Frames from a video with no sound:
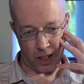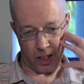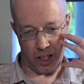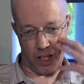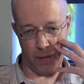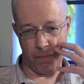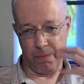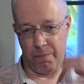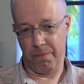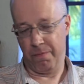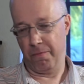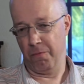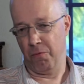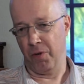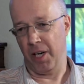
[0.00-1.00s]
I'm
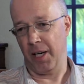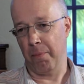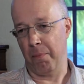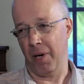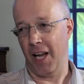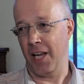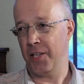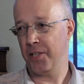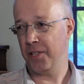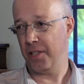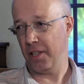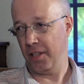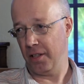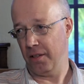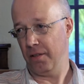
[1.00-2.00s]
really blessed
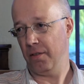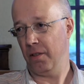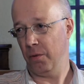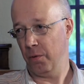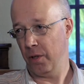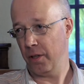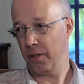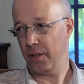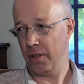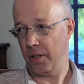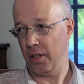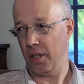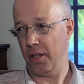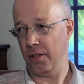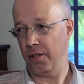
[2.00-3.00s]
in the work
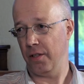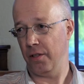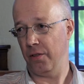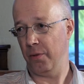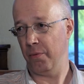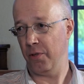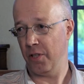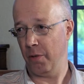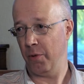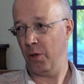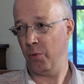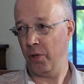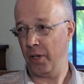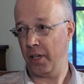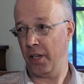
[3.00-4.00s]
that I do. The
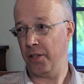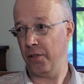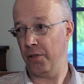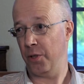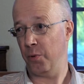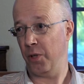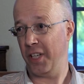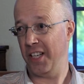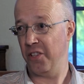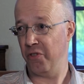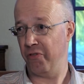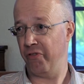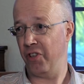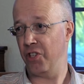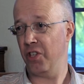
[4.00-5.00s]
predominant work I do is work
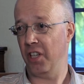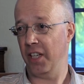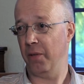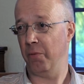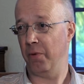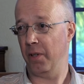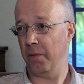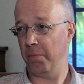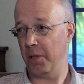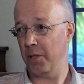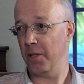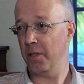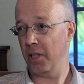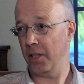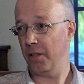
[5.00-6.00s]
individually with
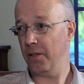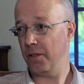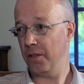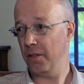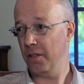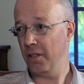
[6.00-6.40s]
business leaders.